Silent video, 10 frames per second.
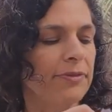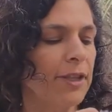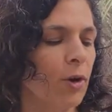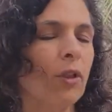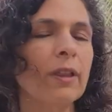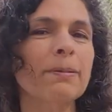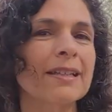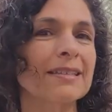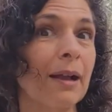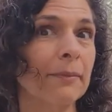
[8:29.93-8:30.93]
The only
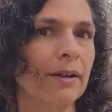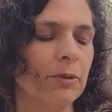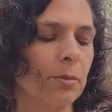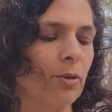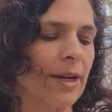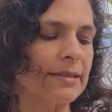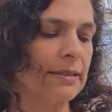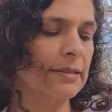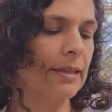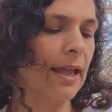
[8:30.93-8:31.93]
place I'm comfortable
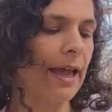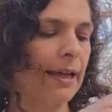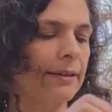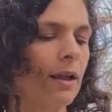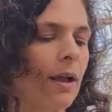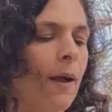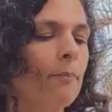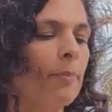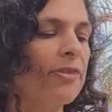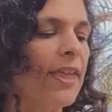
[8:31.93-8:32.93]
caressing is the head.
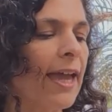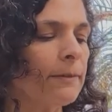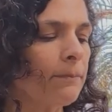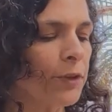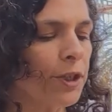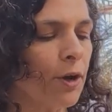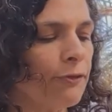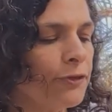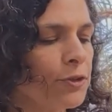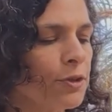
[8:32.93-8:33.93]
But then, you know,
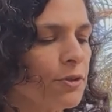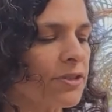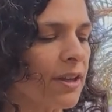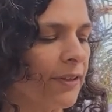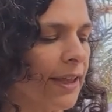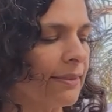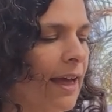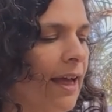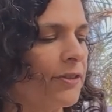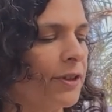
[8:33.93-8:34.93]
if you do stuff like
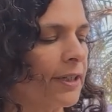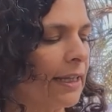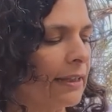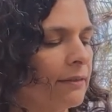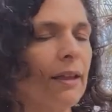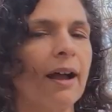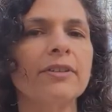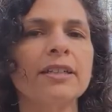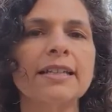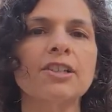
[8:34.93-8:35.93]
that, they're getting the
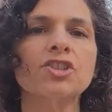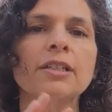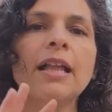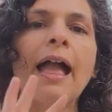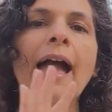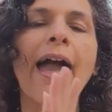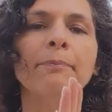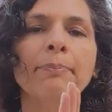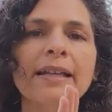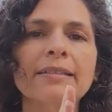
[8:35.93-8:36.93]
love and attention.
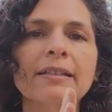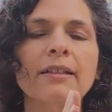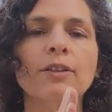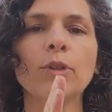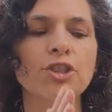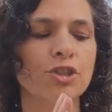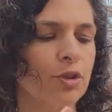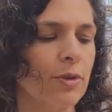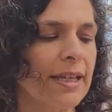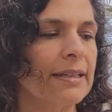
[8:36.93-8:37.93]
And basically what you're
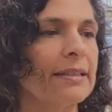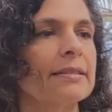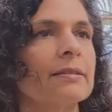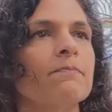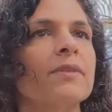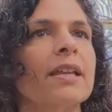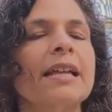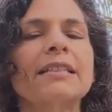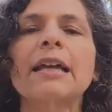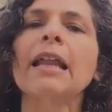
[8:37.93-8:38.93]
doing is,
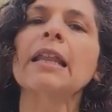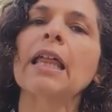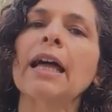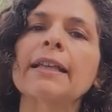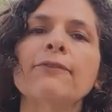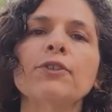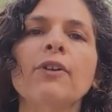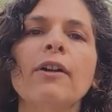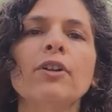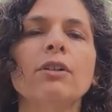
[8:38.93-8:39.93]
it's kind of like if
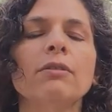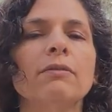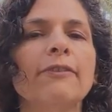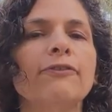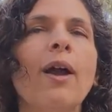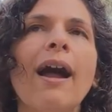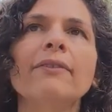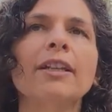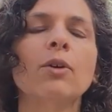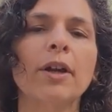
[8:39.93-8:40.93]
you've ever, if you
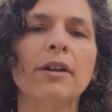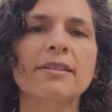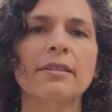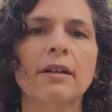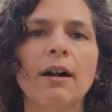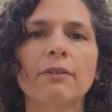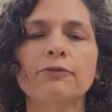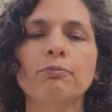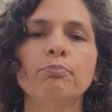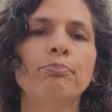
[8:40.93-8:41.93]
have any awareness of
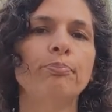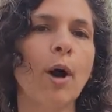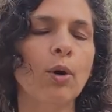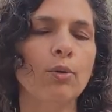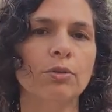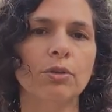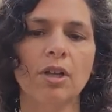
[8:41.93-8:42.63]
boat